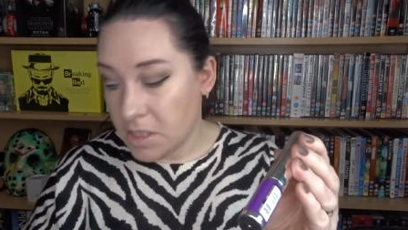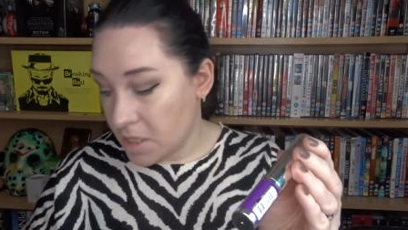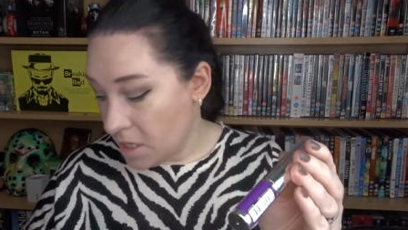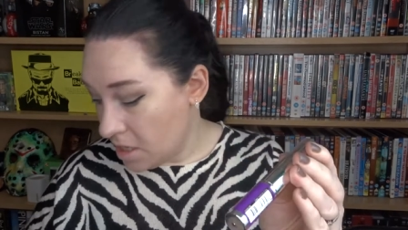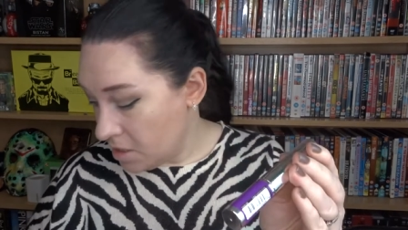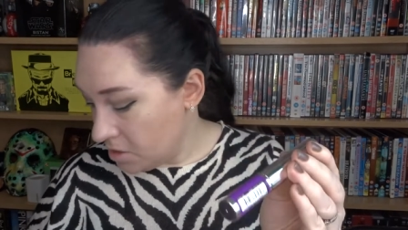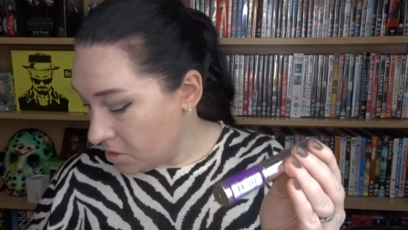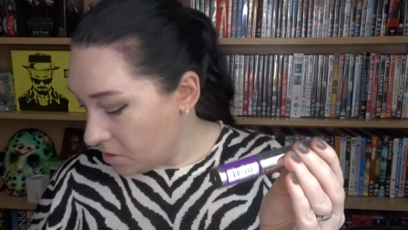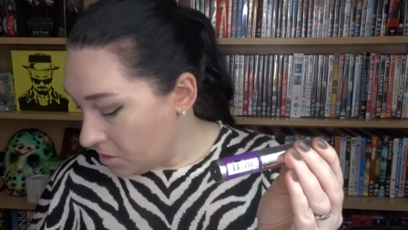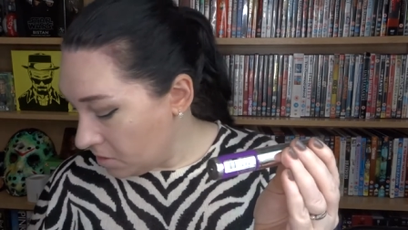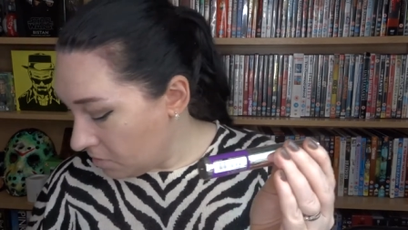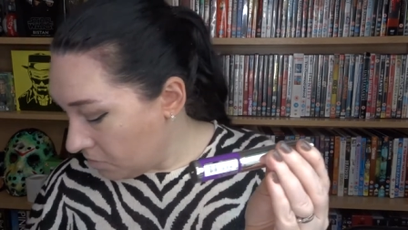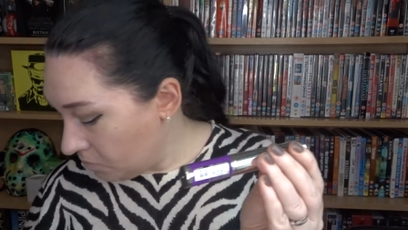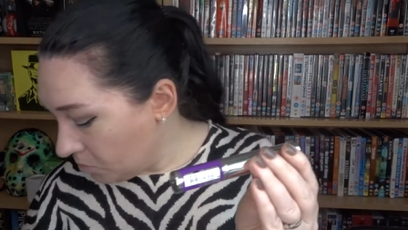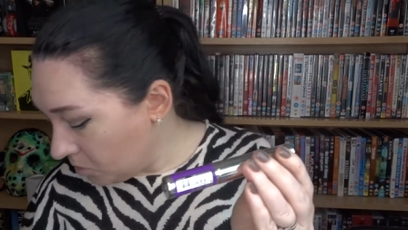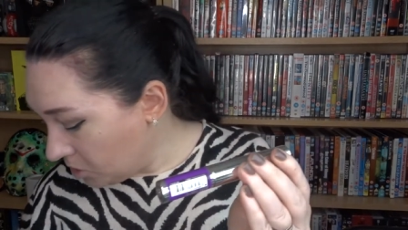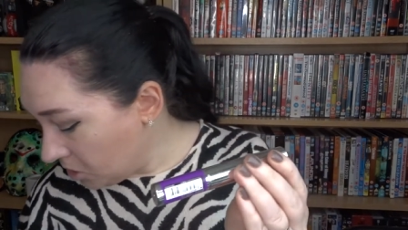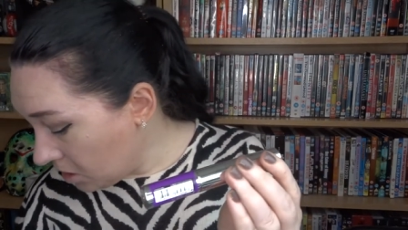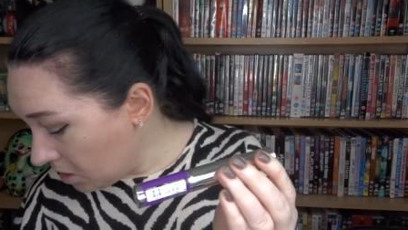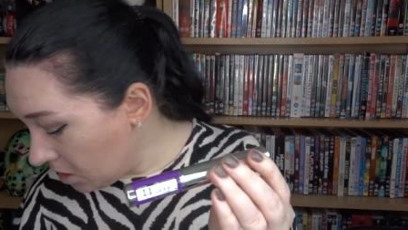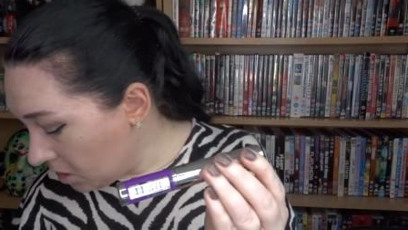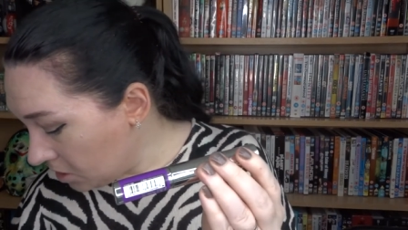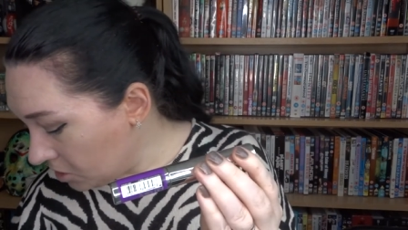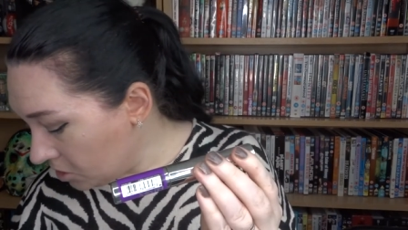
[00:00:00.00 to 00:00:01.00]
Lash Lift, which
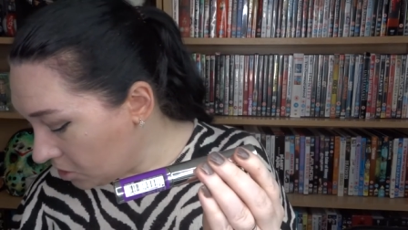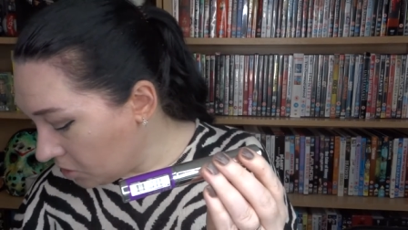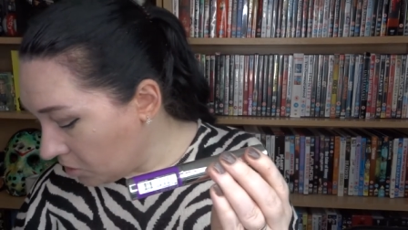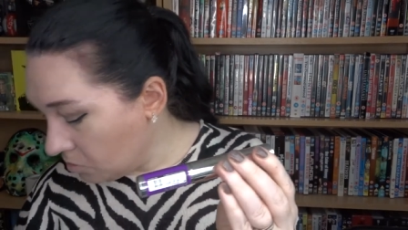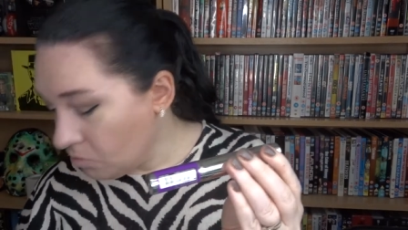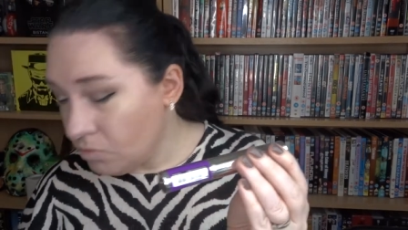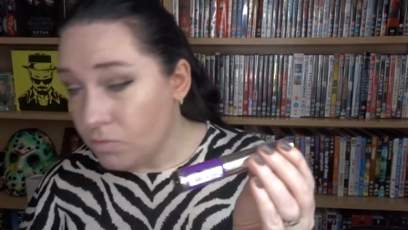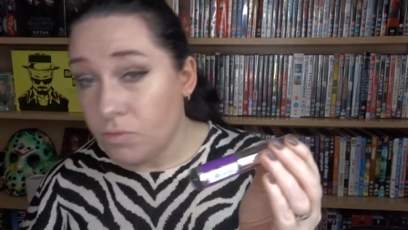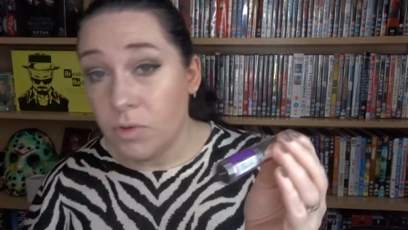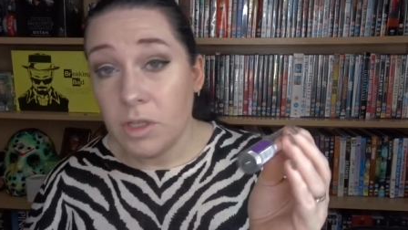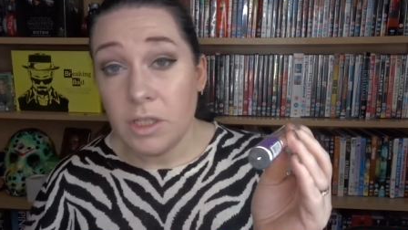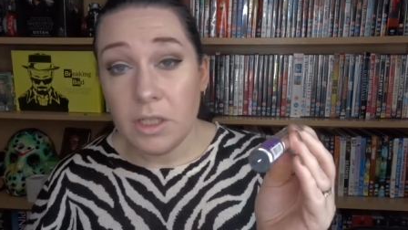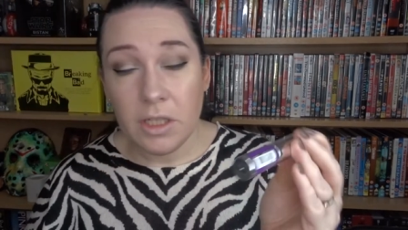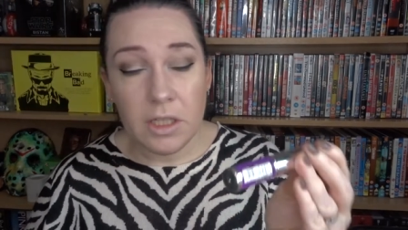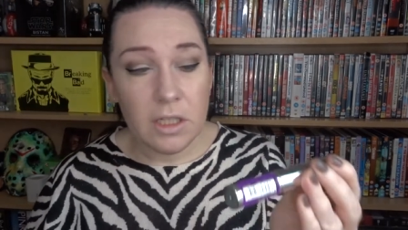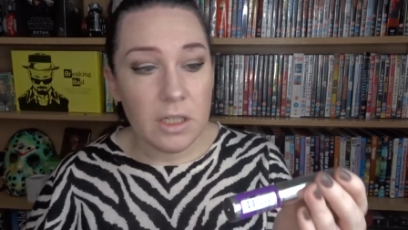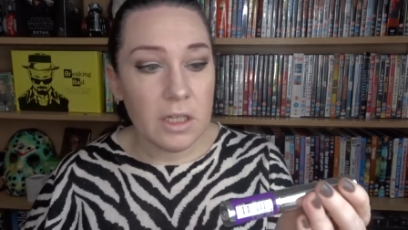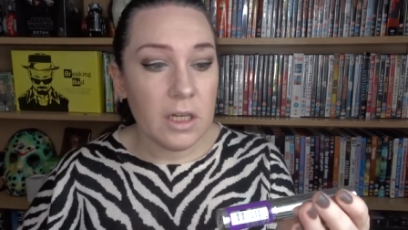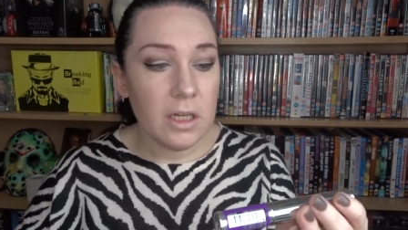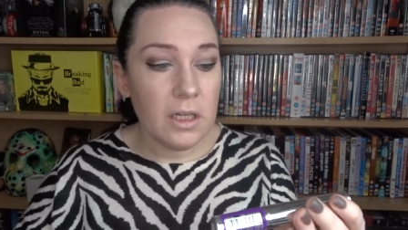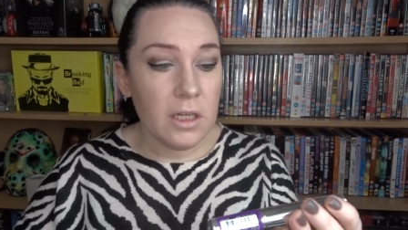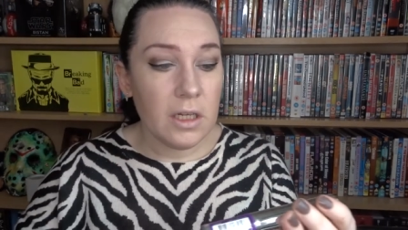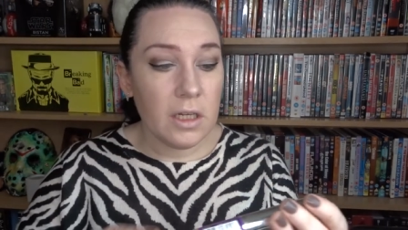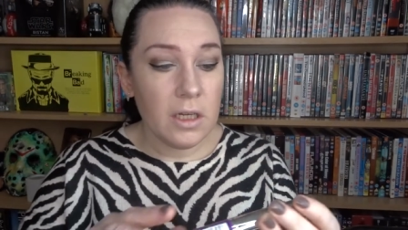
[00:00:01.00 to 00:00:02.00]
I actually really
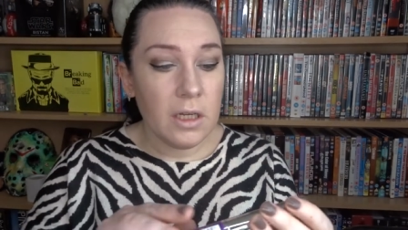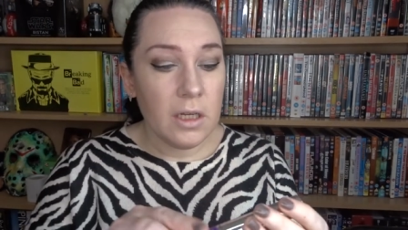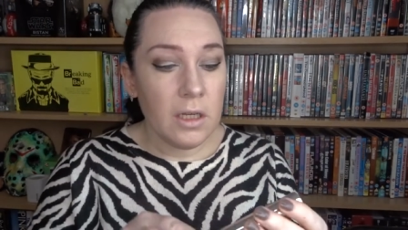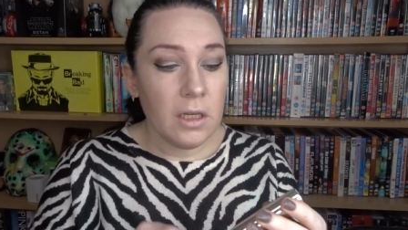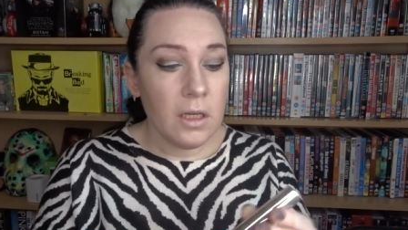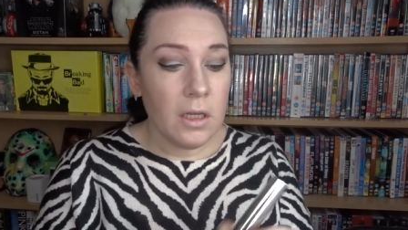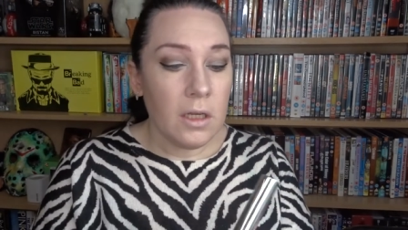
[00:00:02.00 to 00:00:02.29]
like,